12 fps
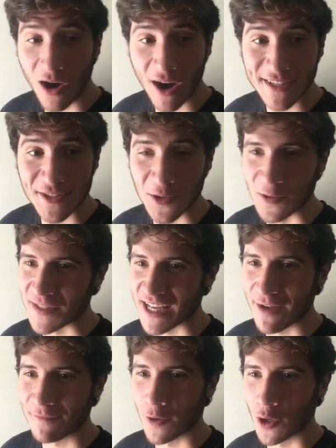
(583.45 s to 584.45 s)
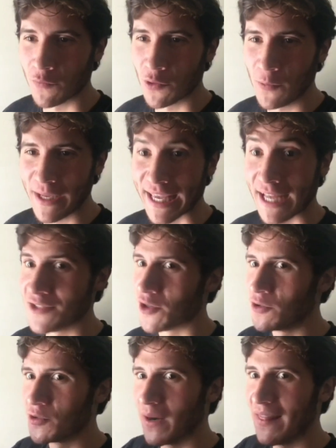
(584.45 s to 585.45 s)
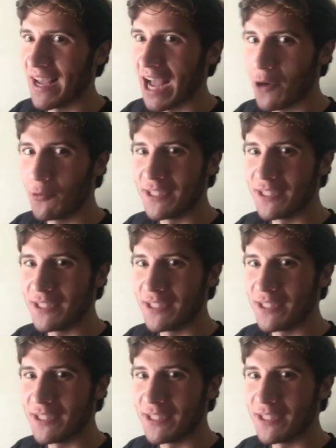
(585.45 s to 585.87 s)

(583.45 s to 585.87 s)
Alright, students, have fun over the weekend. Don't do anything I